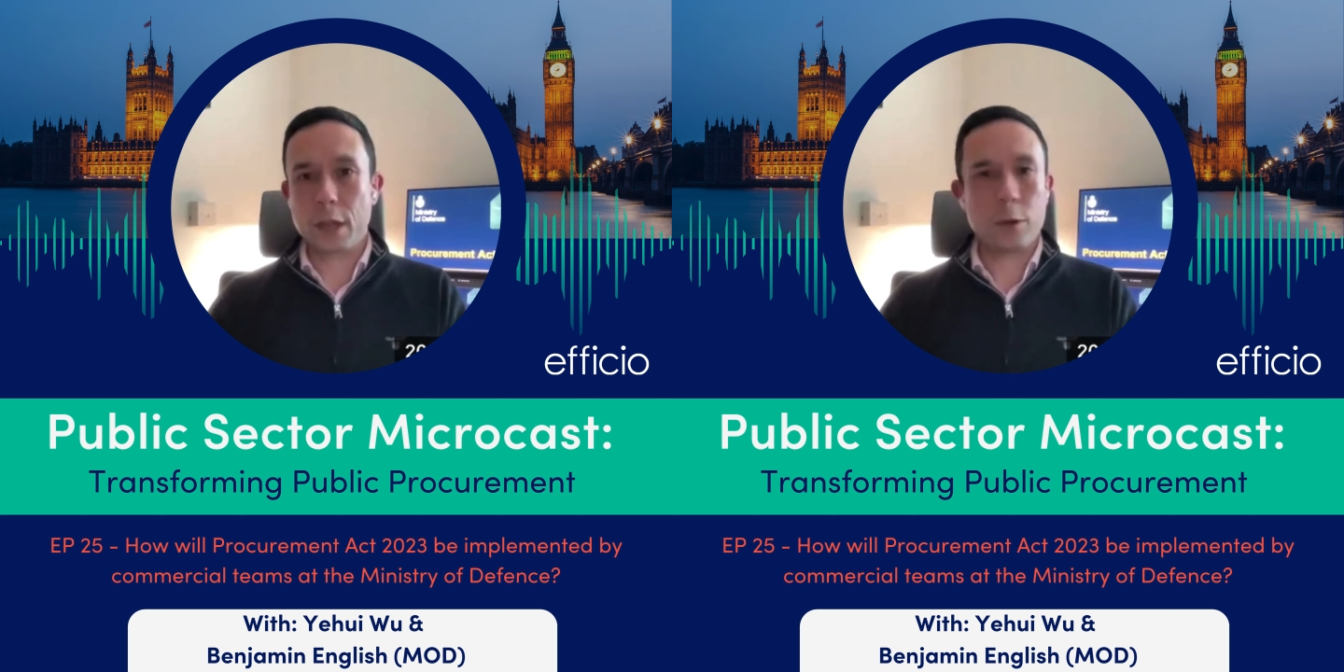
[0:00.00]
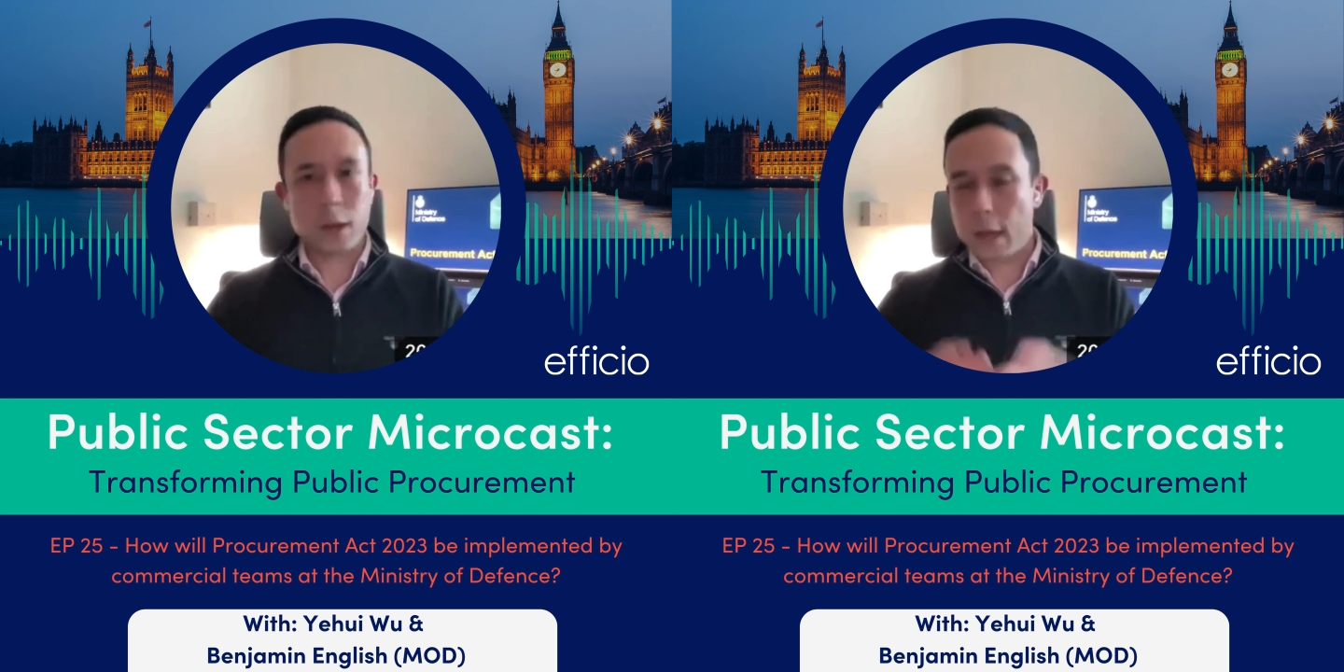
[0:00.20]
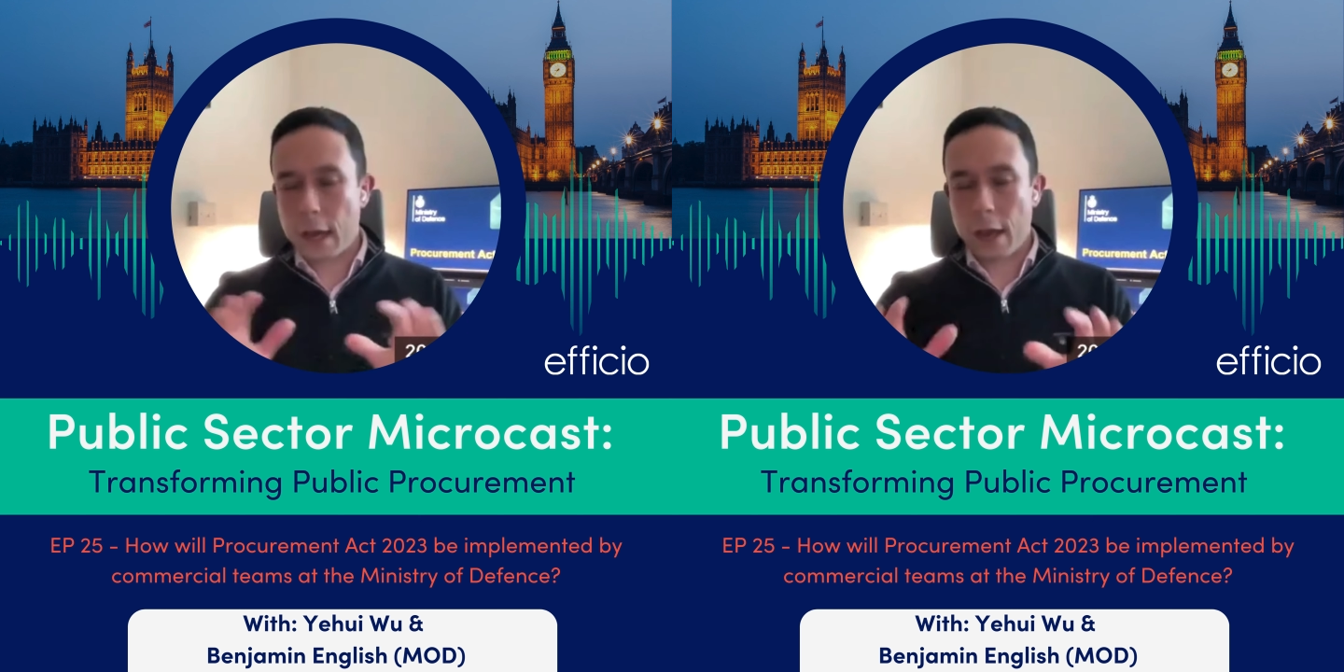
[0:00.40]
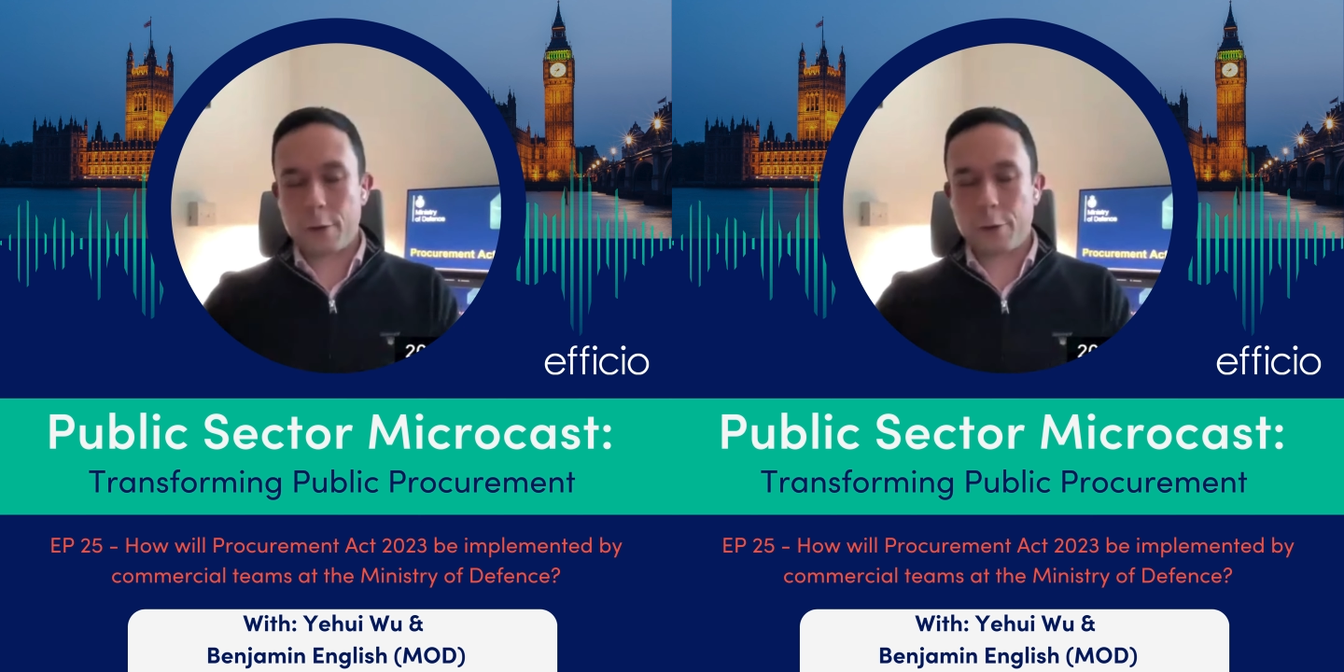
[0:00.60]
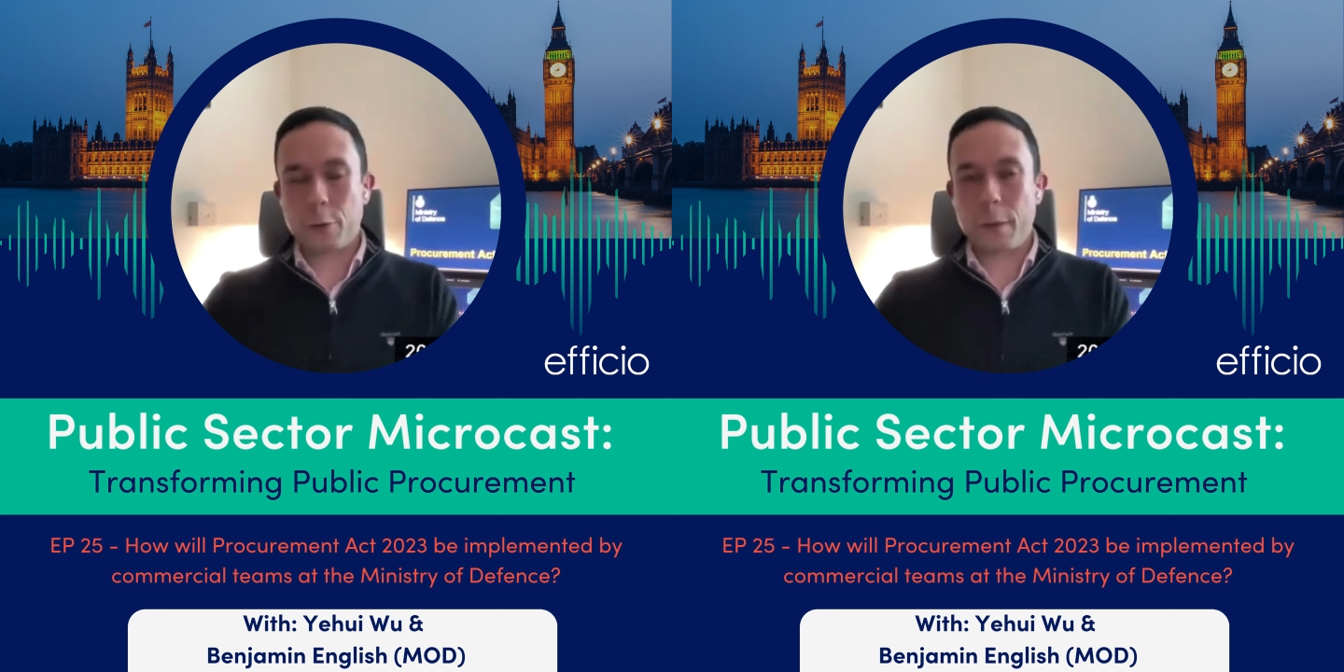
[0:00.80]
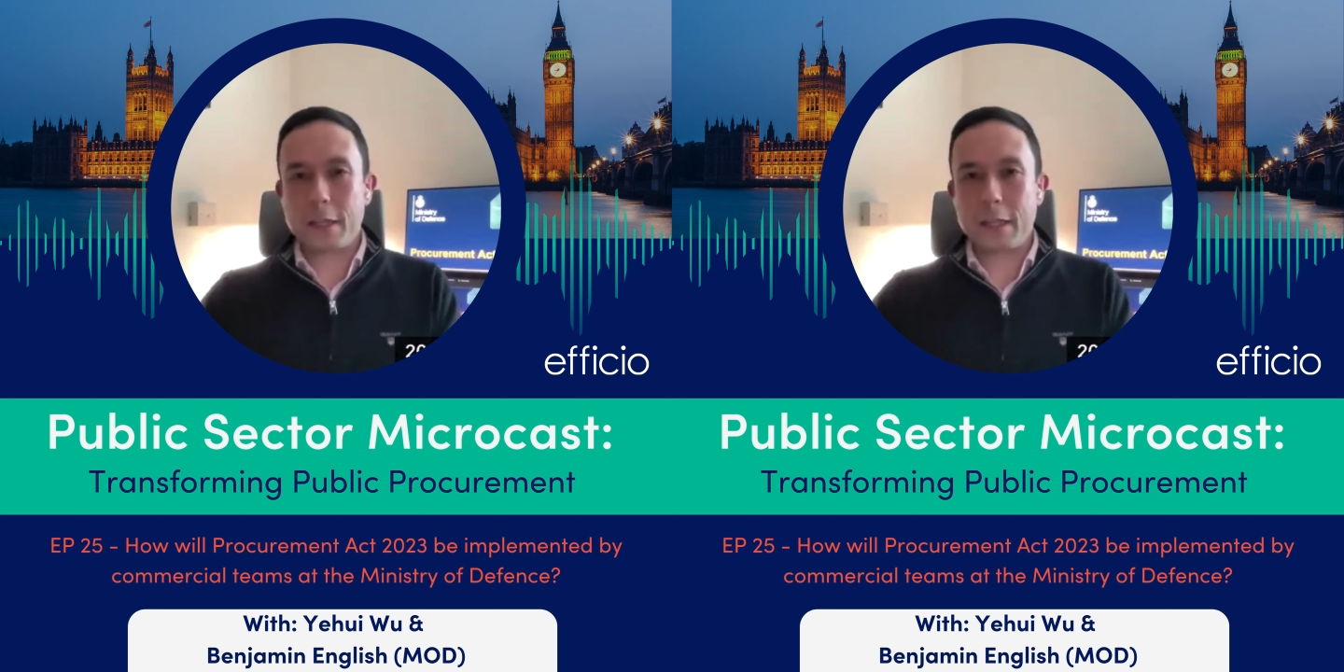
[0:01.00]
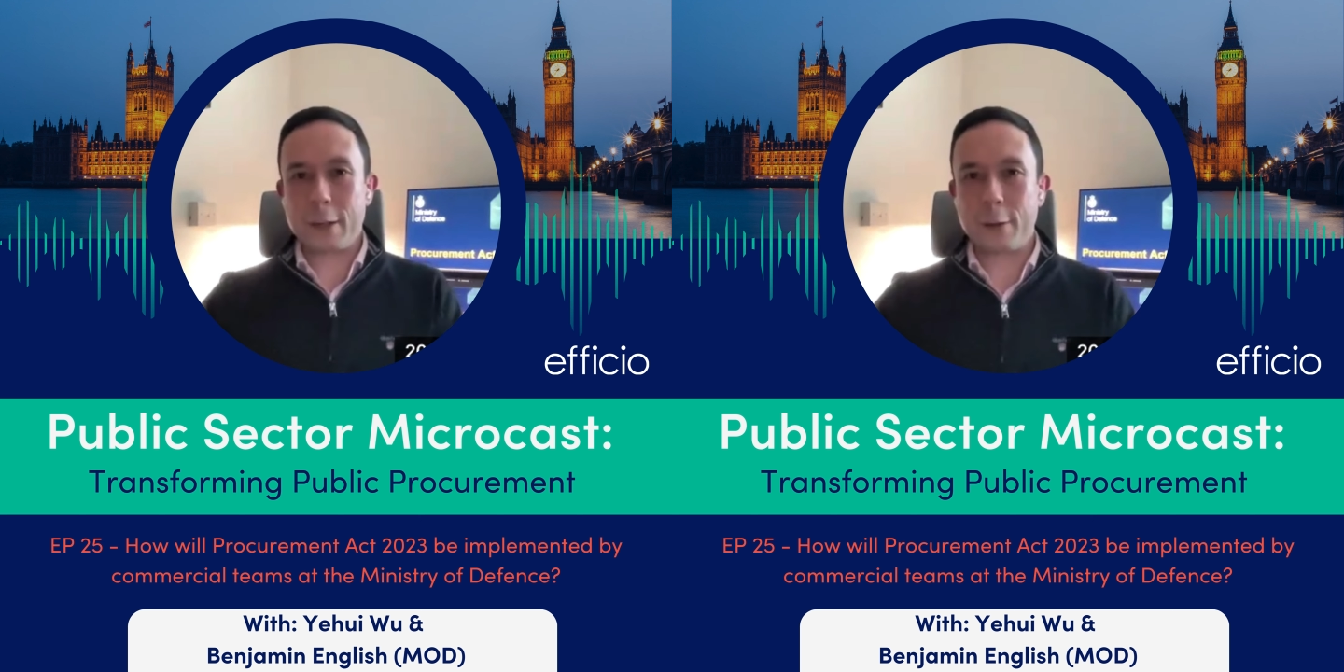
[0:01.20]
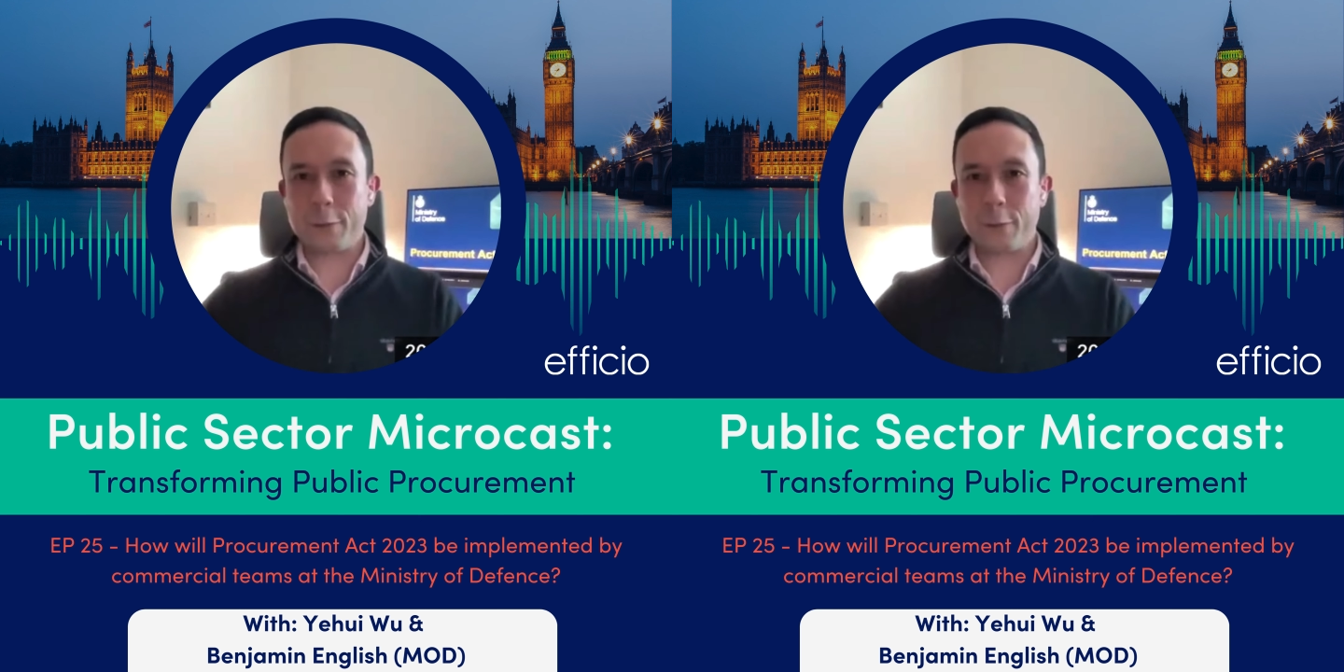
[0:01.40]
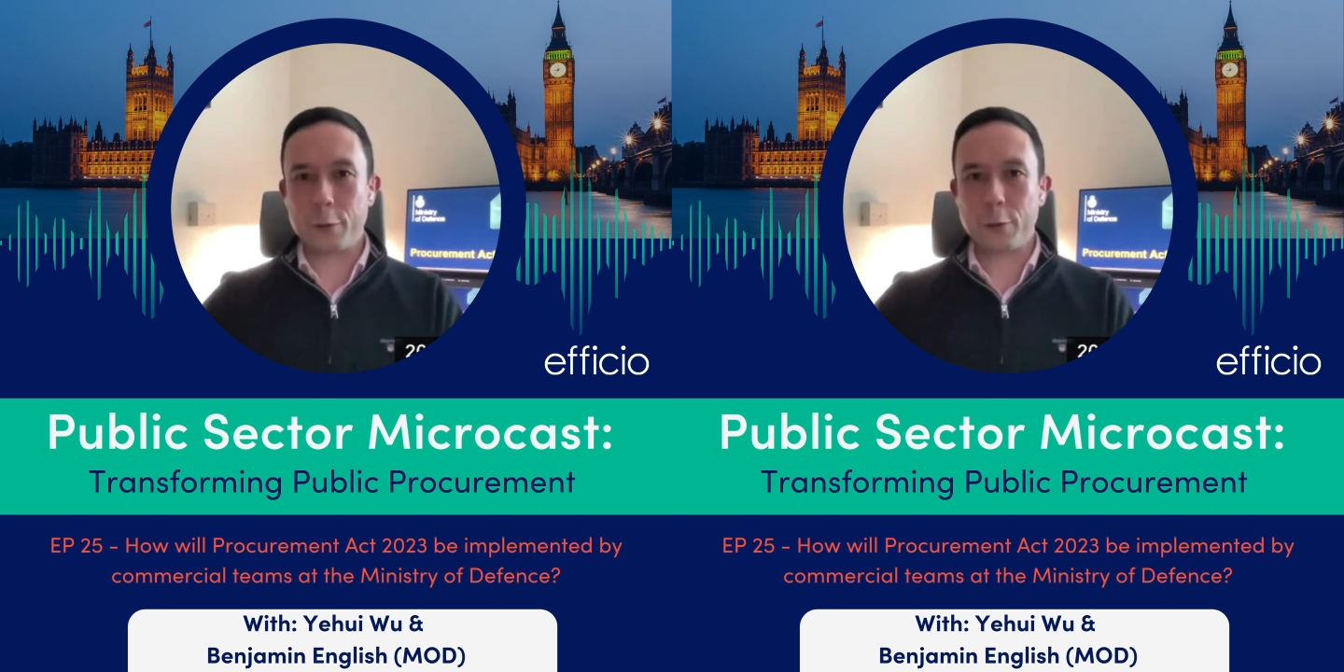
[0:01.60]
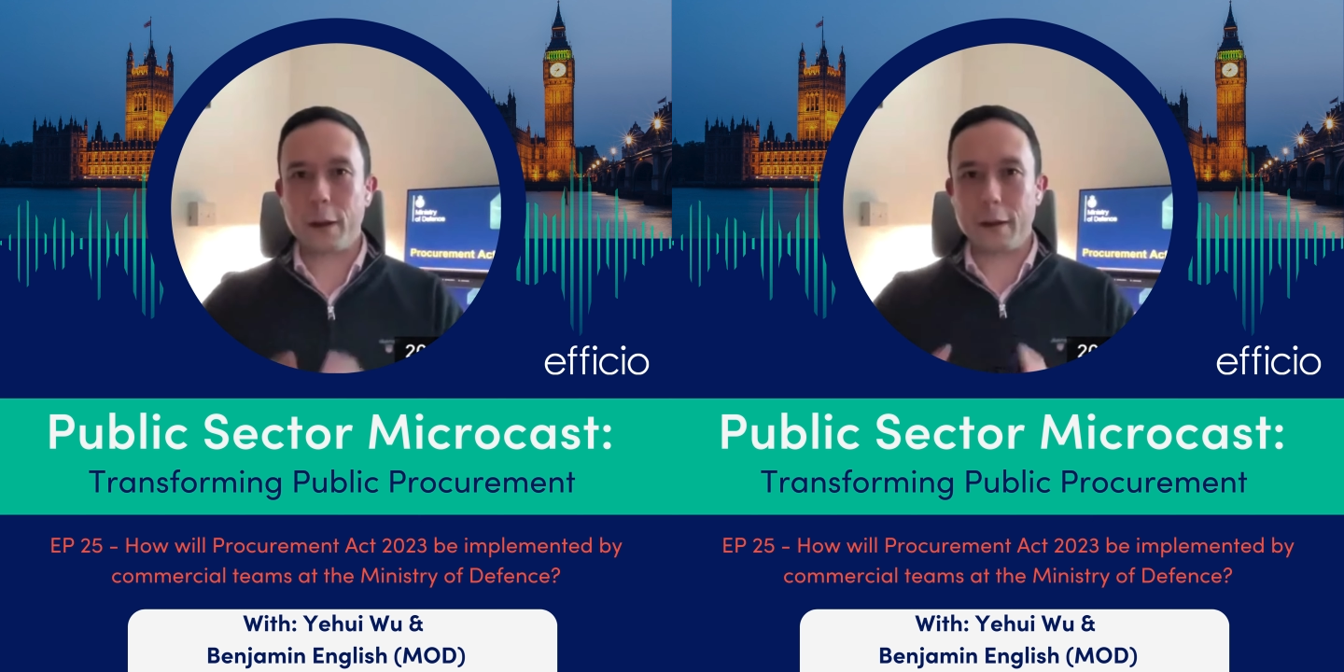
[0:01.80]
So tremendously looking forward to